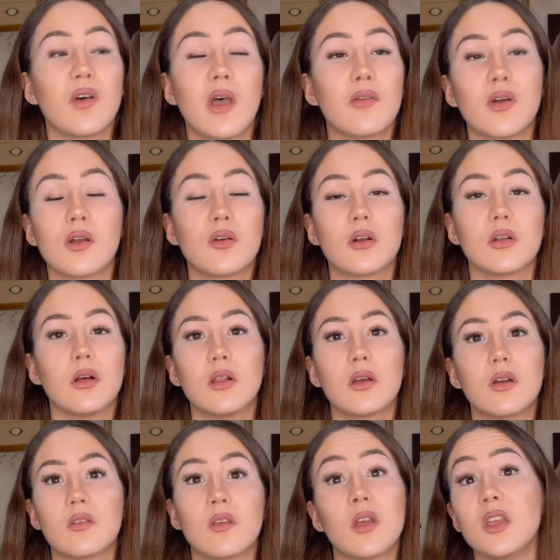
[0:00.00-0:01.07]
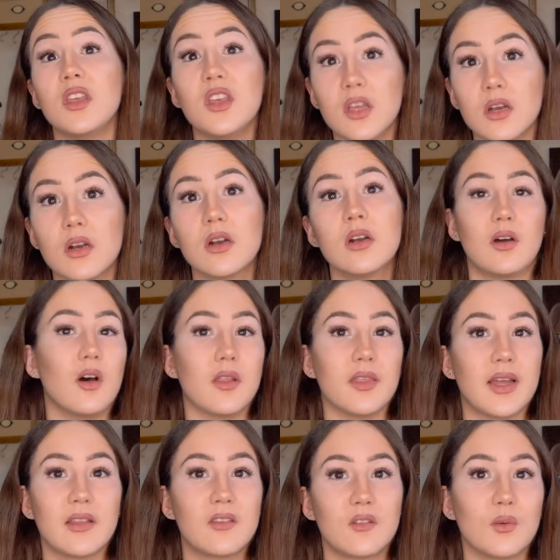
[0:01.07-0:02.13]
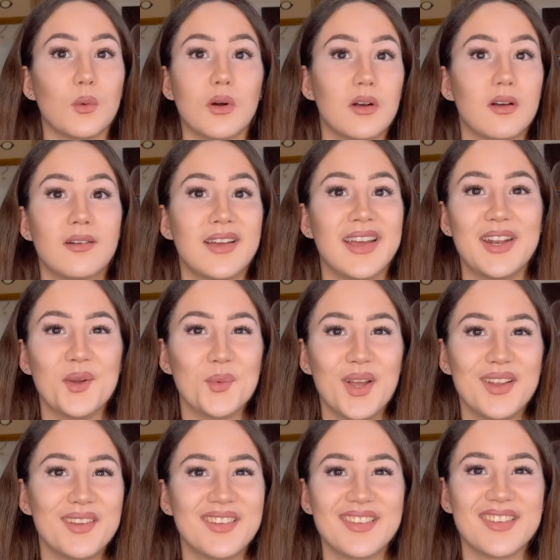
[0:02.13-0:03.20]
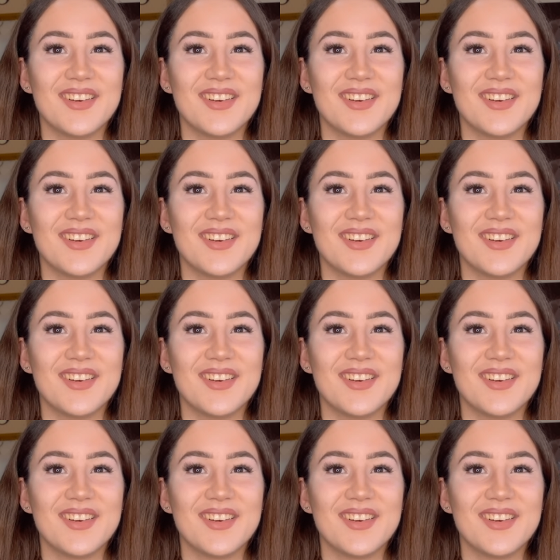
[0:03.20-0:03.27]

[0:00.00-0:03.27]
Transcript: $500 a year on that store anyways,